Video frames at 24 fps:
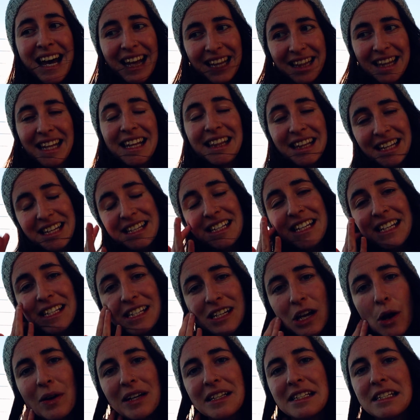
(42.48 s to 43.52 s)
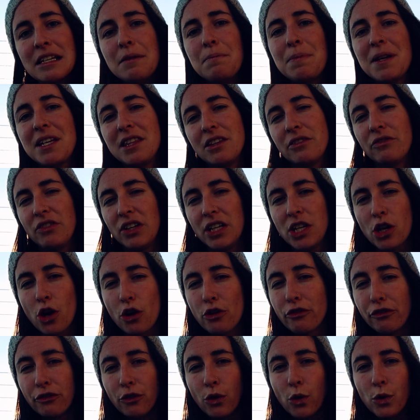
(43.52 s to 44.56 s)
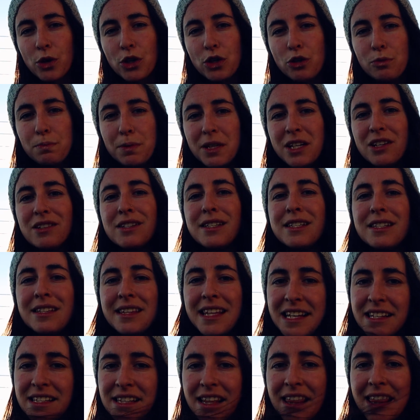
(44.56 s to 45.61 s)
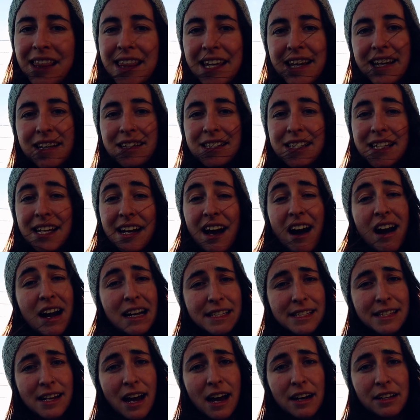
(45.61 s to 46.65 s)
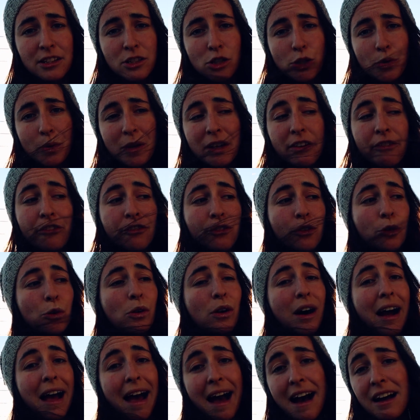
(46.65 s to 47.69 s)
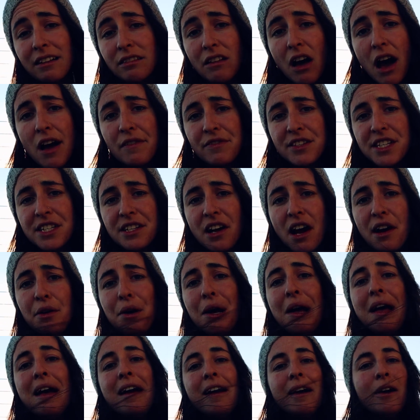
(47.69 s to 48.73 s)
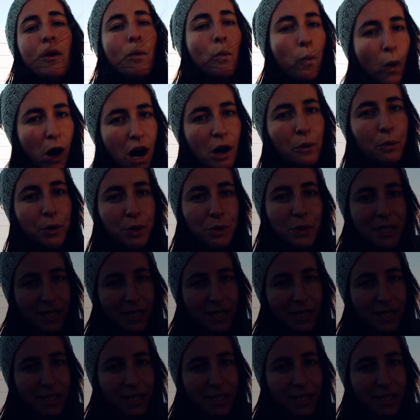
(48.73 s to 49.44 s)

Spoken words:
then this is going to be the video for you, because these are the things that I started doing for our lifestyle while we were